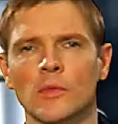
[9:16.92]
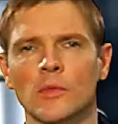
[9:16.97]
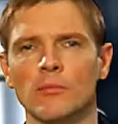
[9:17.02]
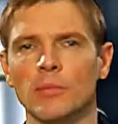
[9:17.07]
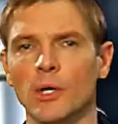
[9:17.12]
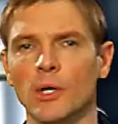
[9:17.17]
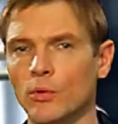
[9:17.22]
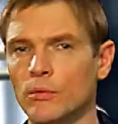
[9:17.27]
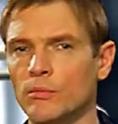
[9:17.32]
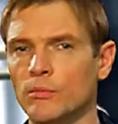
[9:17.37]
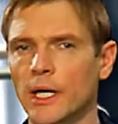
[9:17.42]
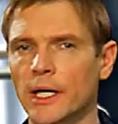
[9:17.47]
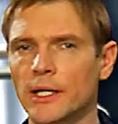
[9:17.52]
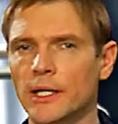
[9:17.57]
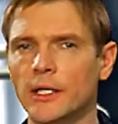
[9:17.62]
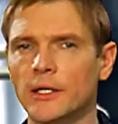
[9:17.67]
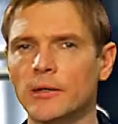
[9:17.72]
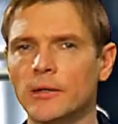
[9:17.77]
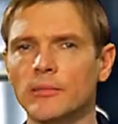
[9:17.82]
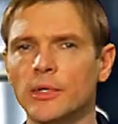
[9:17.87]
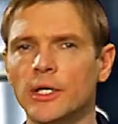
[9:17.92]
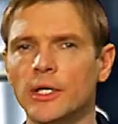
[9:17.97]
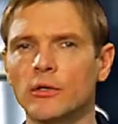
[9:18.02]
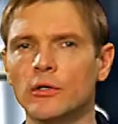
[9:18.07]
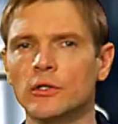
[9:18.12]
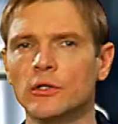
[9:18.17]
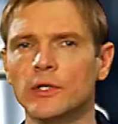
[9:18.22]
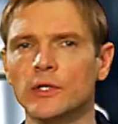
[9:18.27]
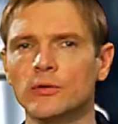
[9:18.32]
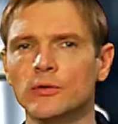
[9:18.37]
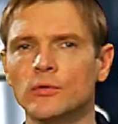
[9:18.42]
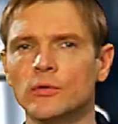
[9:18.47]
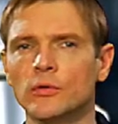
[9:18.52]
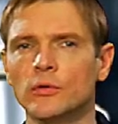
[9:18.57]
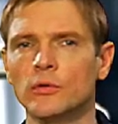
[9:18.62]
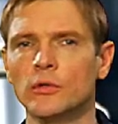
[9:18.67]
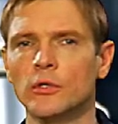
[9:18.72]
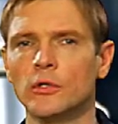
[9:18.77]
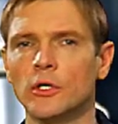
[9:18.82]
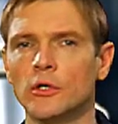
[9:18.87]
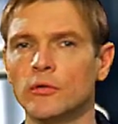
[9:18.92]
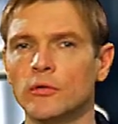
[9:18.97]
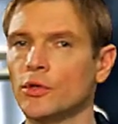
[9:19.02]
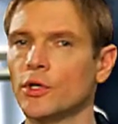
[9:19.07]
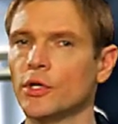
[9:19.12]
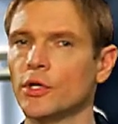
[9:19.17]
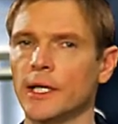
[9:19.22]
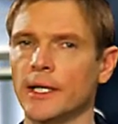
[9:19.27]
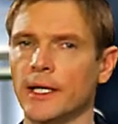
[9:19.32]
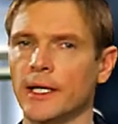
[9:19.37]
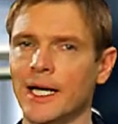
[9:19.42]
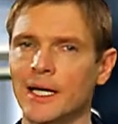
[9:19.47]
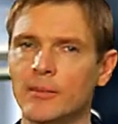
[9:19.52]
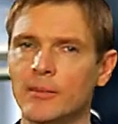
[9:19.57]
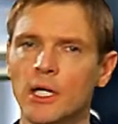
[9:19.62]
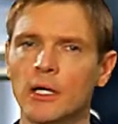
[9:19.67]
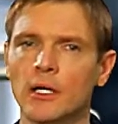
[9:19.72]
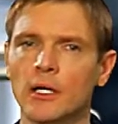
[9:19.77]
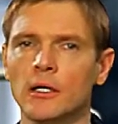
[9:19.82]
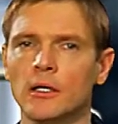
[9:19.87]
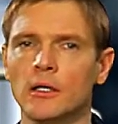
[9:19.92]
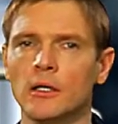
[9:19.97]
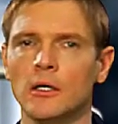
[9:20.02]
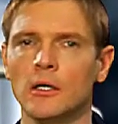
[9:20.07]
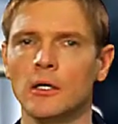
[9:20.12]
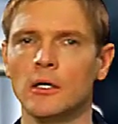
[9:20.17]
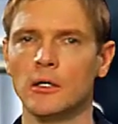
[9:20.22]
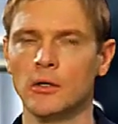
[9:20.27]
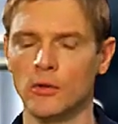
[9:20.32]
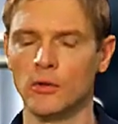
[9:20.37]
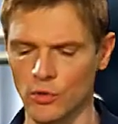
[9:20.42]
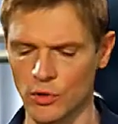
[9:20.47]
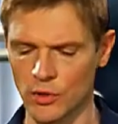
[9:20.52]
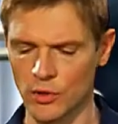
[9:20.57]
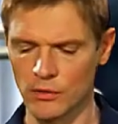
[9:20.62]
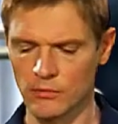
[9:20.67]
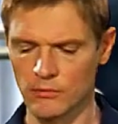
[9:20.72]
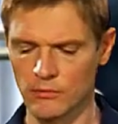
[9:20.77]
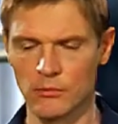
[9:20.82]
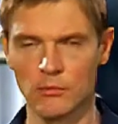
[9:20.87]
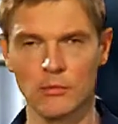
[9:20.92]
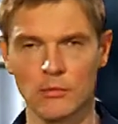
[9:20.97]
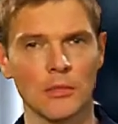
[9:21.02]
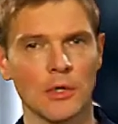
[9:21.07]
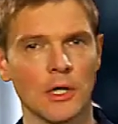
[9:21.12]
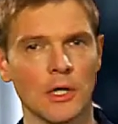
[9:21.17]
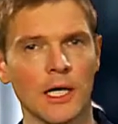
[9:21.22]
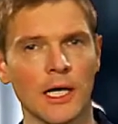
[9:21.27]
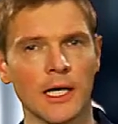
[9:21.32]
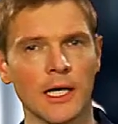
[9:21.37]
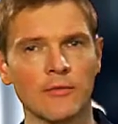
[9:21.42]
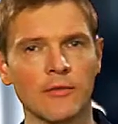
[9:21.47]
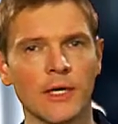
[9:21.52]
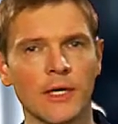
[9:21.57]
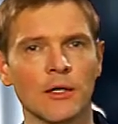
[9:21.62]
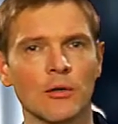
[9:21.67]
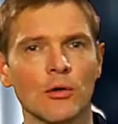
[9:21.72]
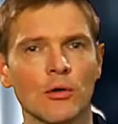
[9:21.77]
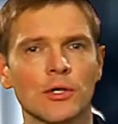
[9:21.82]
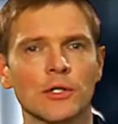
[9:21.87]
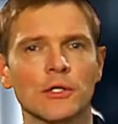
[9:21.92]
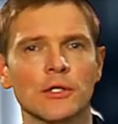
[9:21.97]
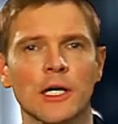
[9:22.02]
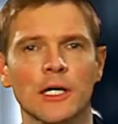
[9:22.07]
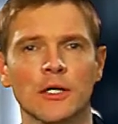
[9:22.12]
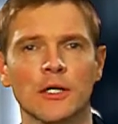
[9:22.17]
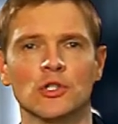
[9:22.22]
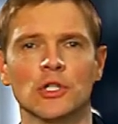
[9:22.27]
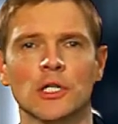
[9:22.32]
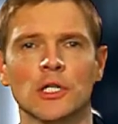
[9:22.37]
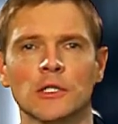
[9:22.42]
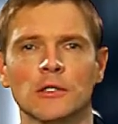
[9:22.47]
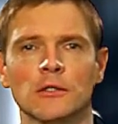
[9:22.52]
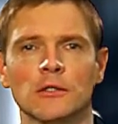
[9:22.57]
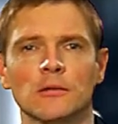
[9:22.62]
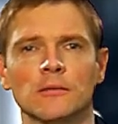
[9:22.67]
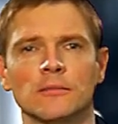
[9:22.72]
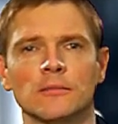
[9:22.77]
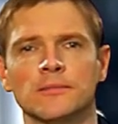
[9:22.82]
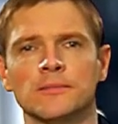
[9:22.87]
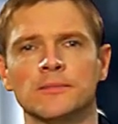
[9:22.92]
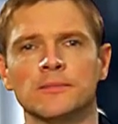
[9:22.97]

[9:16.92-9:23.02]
In the case of unauthorized access attempts, I would turn on a camera or a warning light.